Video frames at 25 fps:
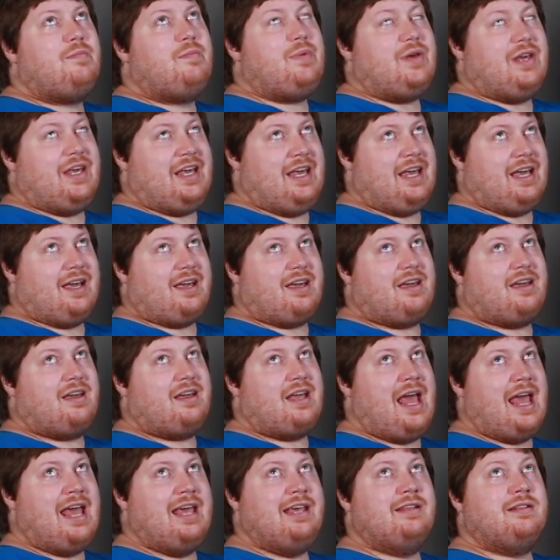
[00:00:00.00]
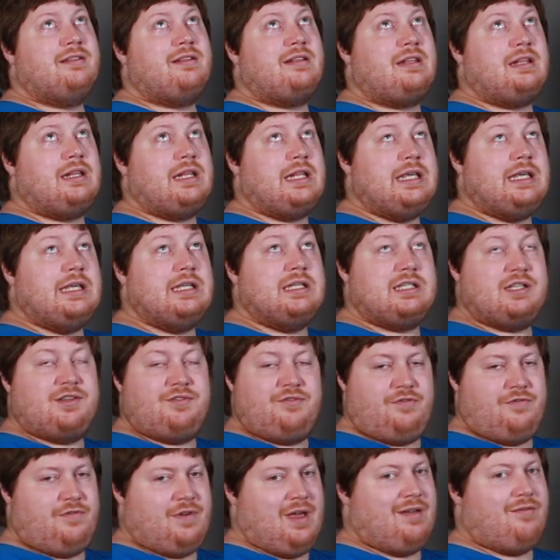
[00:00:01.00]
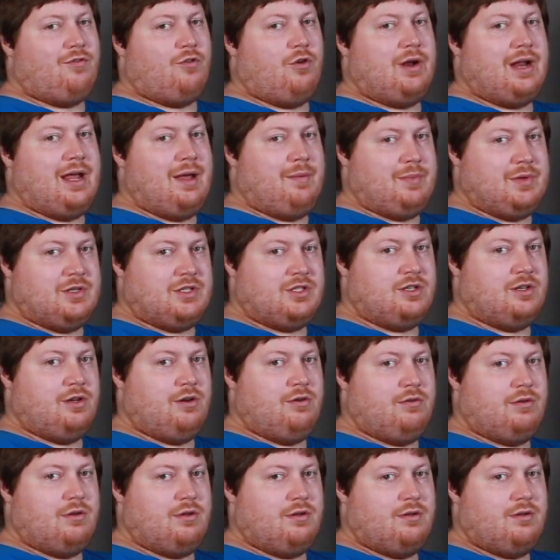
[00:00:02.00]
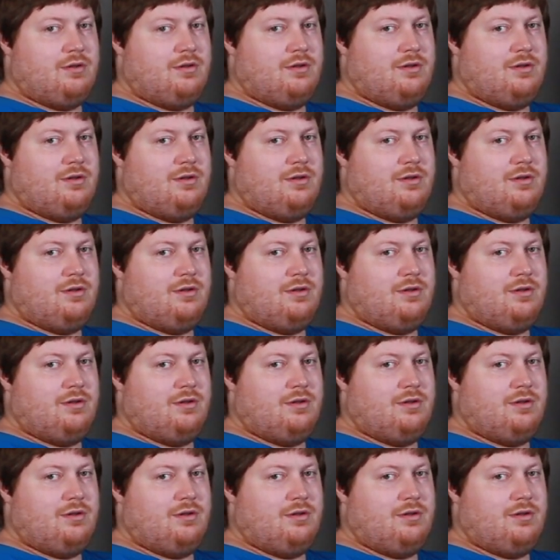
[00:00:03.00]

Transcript: pick a least favorite episode,